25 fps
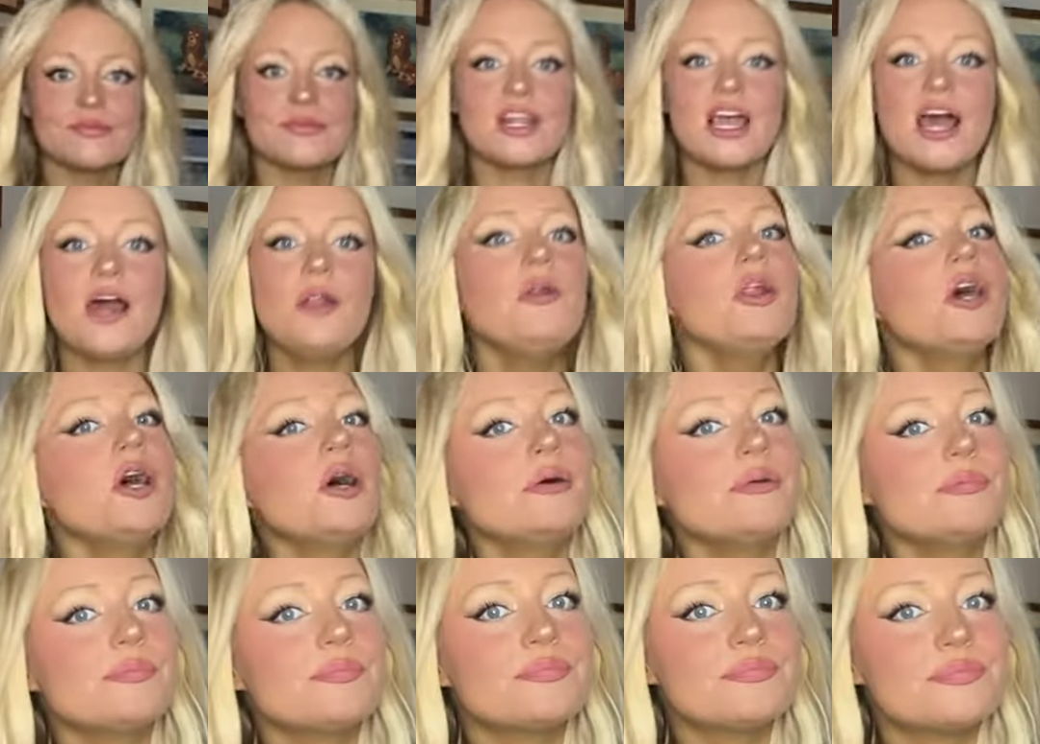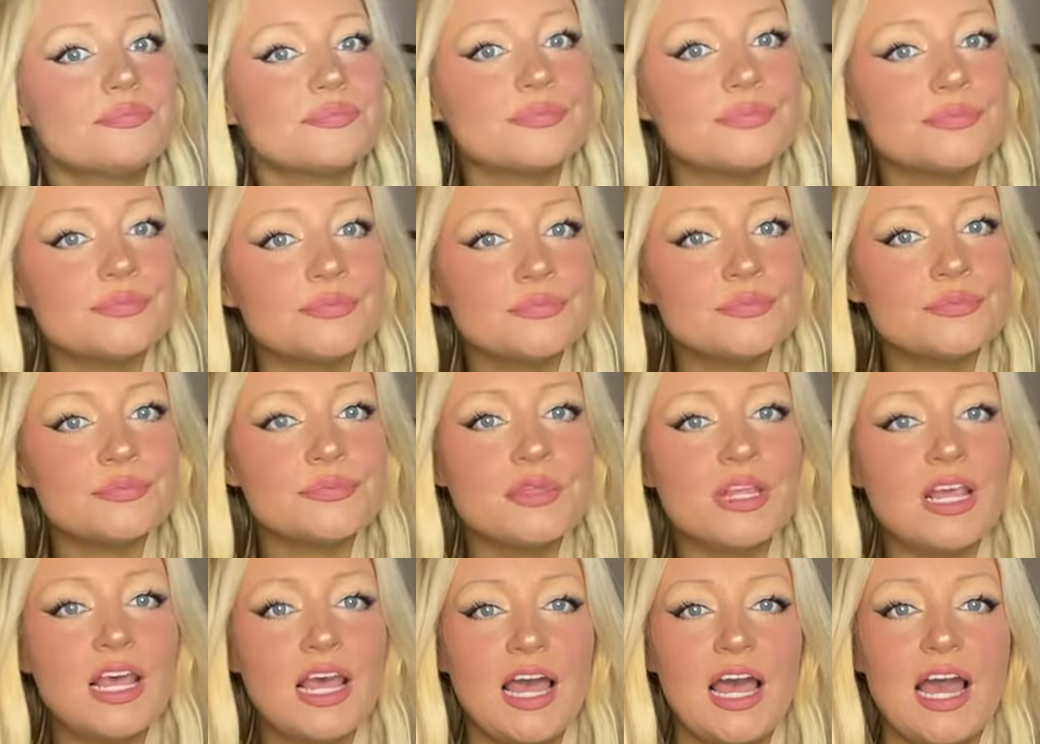I don't know.
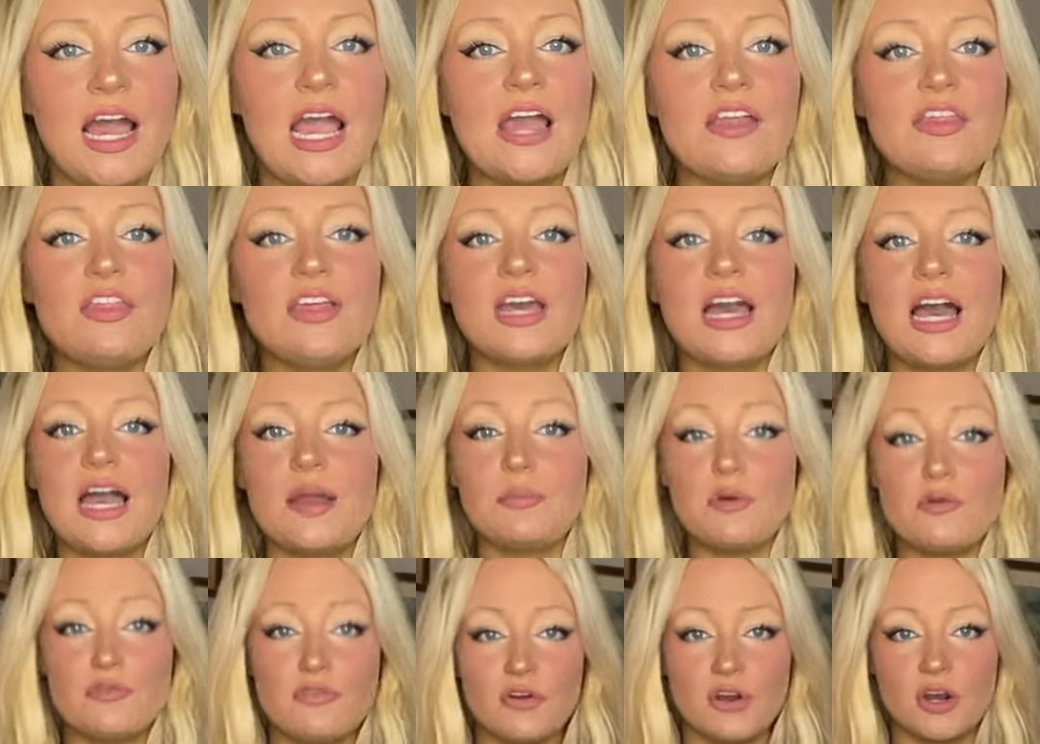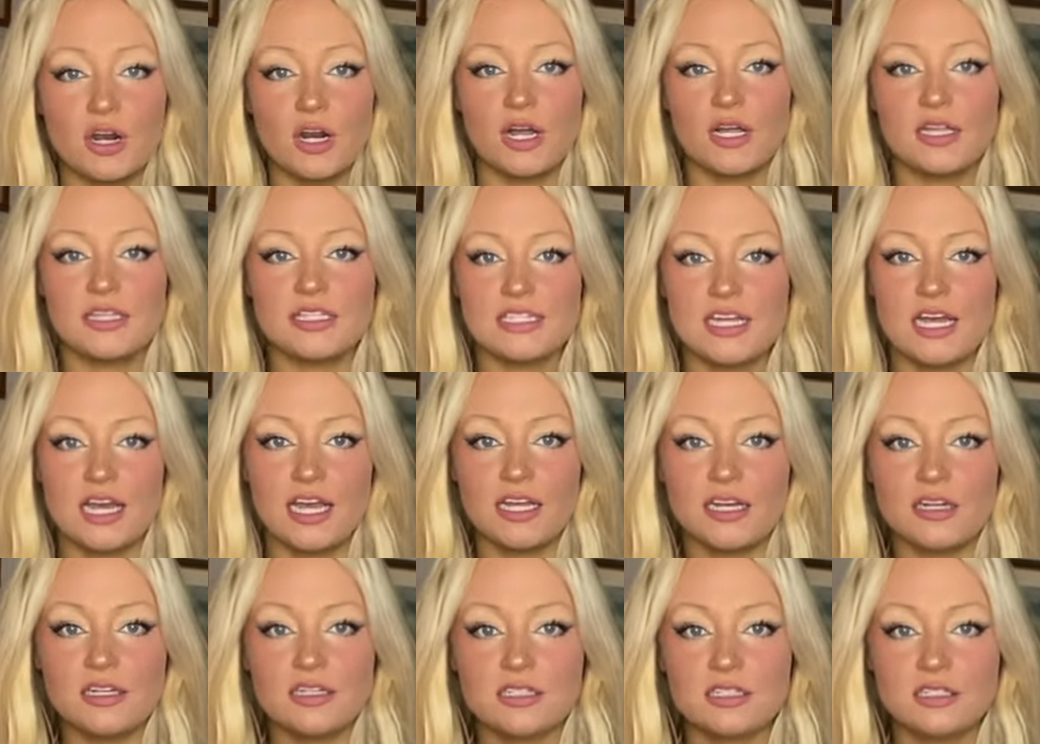I think I prefer it
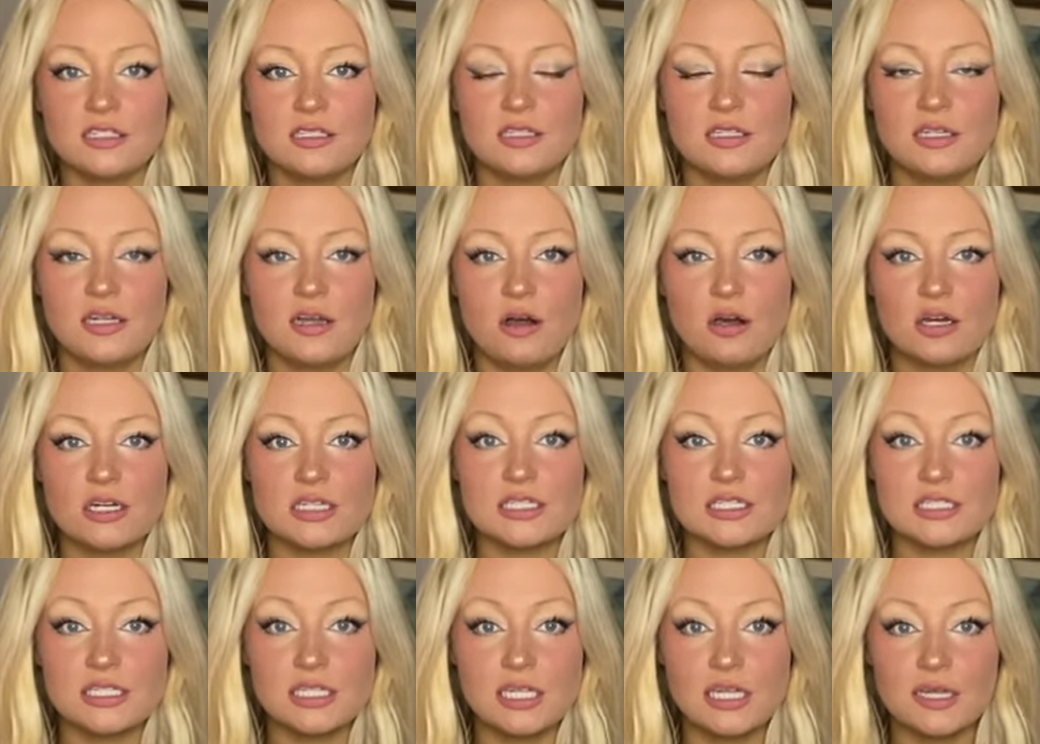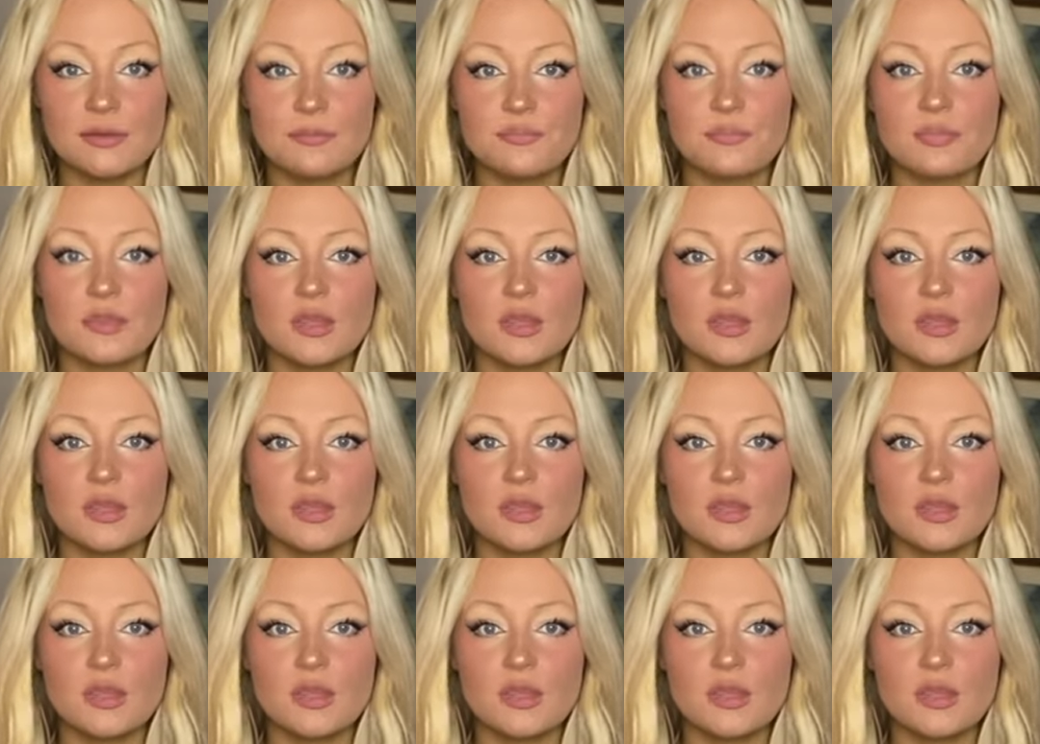untied, honestly.